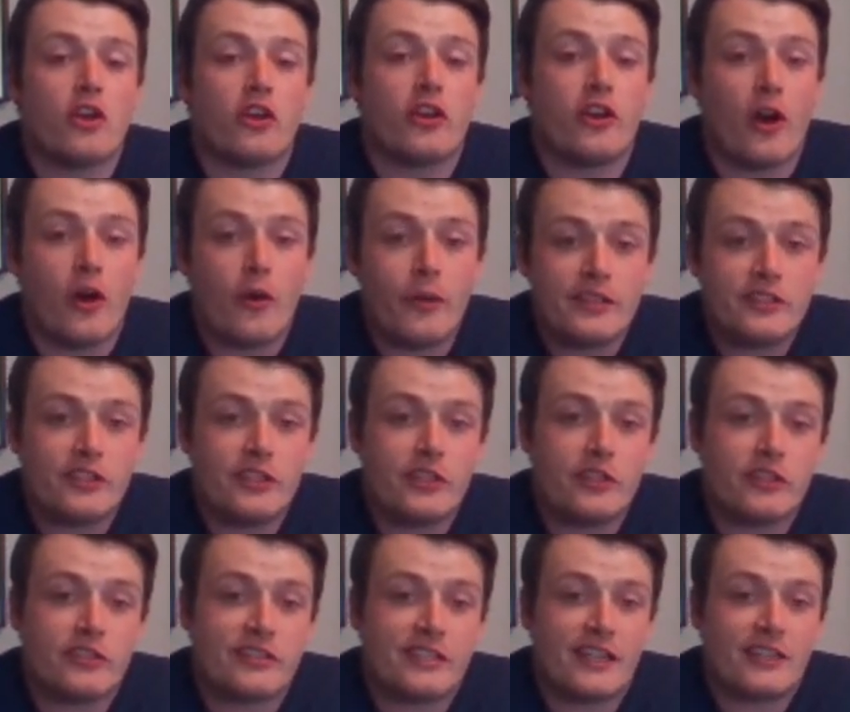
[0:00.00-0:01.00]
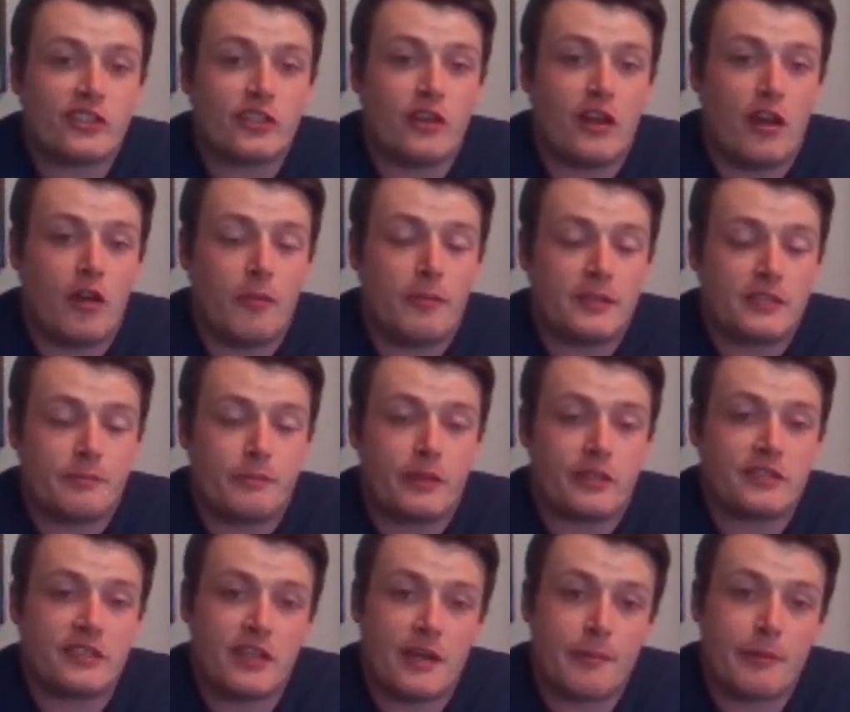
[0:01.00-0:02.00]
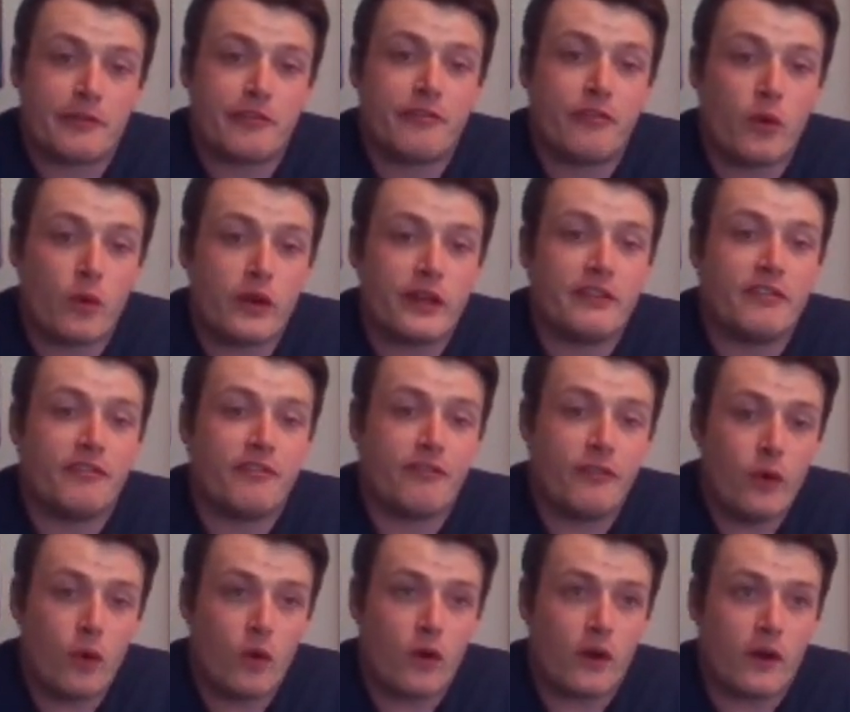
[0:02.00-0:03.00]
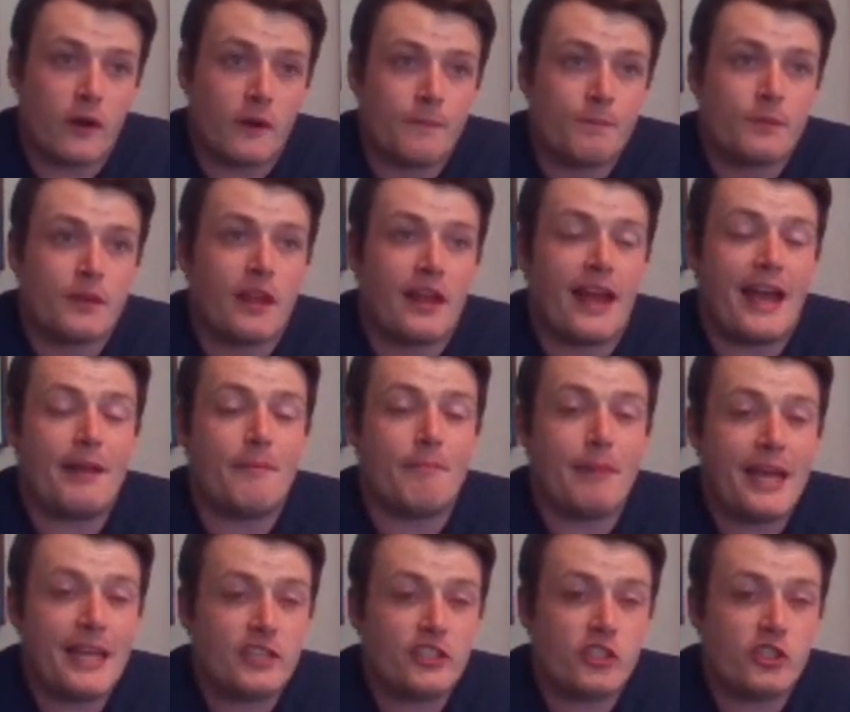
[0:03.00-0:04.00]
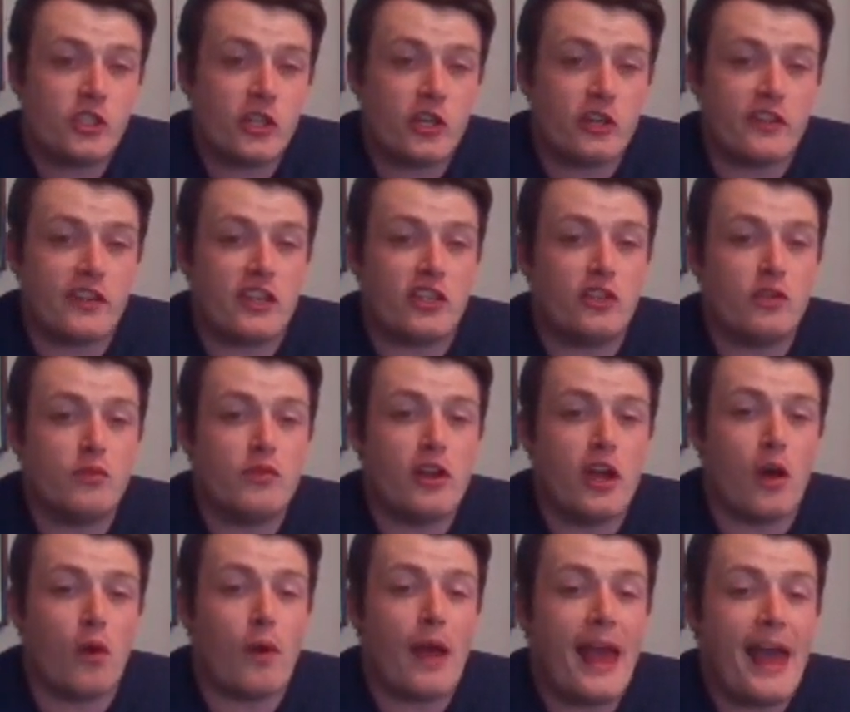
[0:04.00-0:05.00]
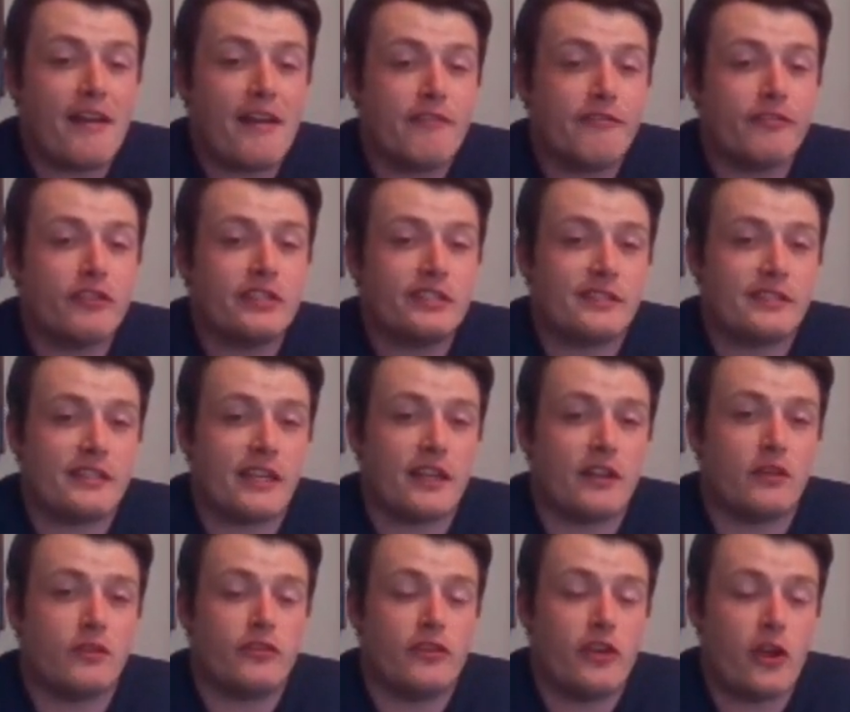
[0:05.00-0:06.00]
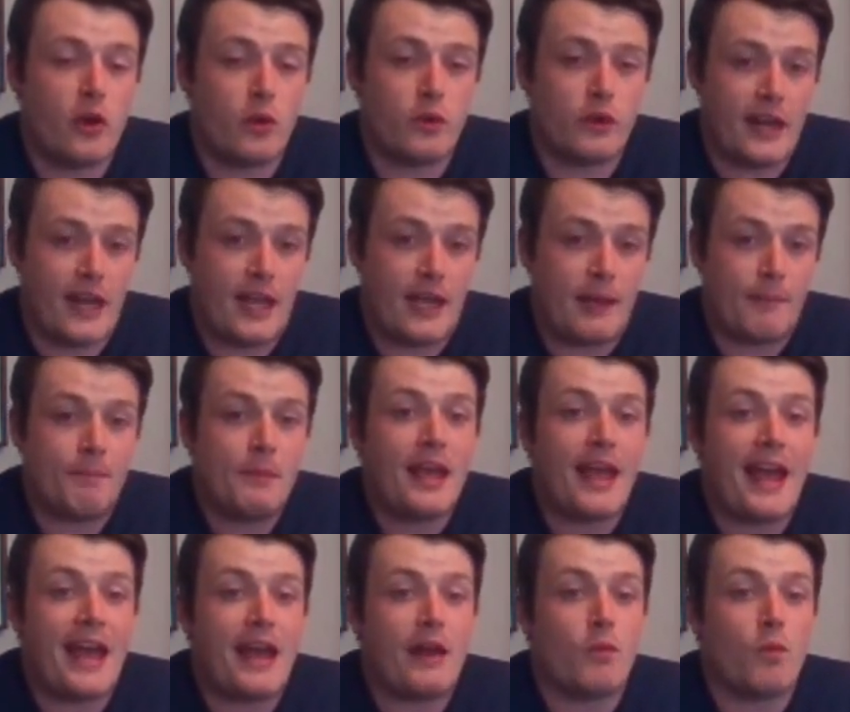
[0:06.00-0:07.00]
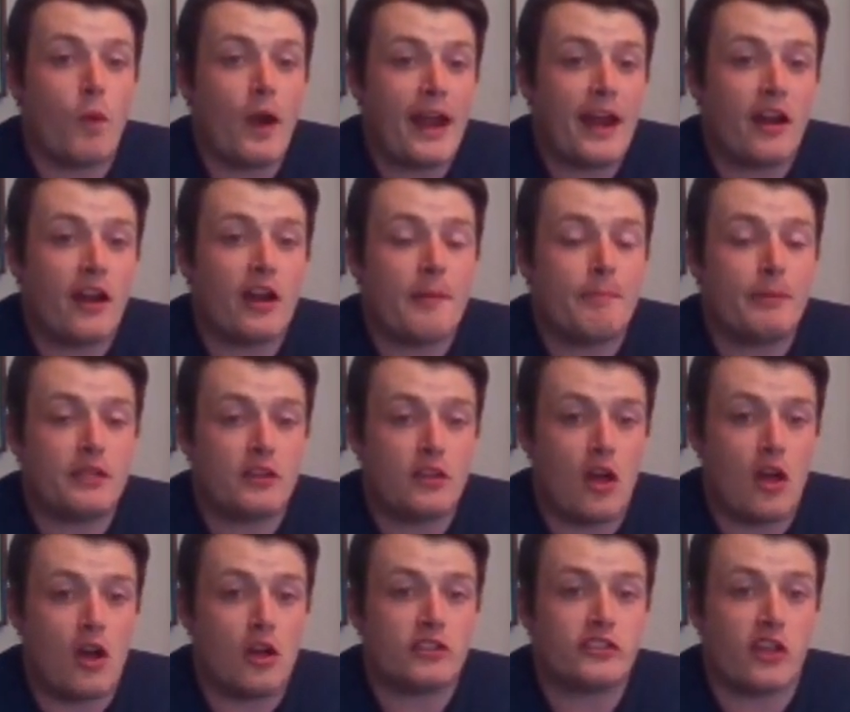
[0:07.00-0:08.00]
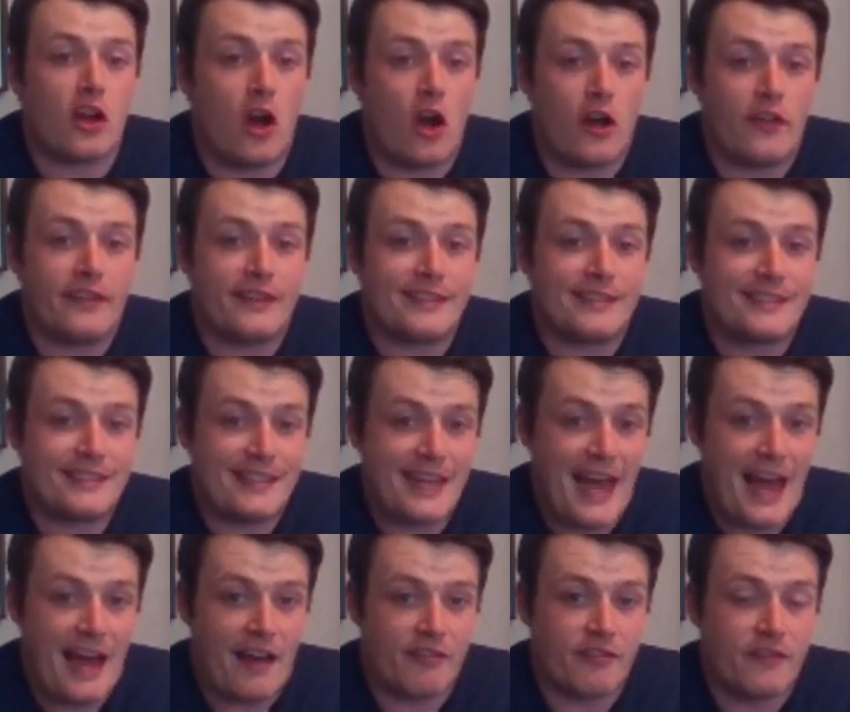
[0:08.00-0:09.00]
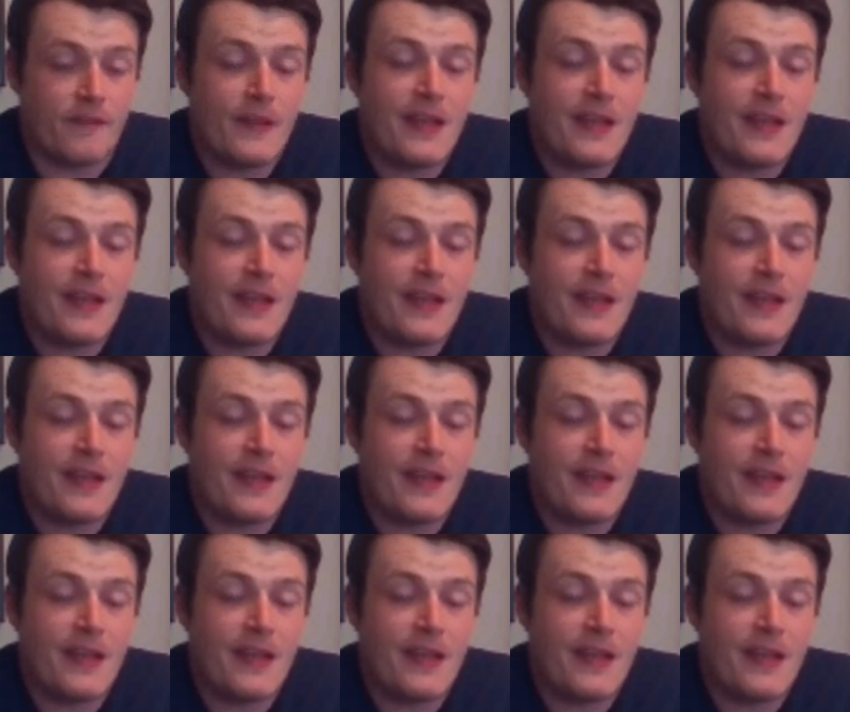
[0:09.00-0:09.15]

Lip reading: go into your Essential Elements book to number 44, and make sure that you know every single note name and where it belongs on the staff.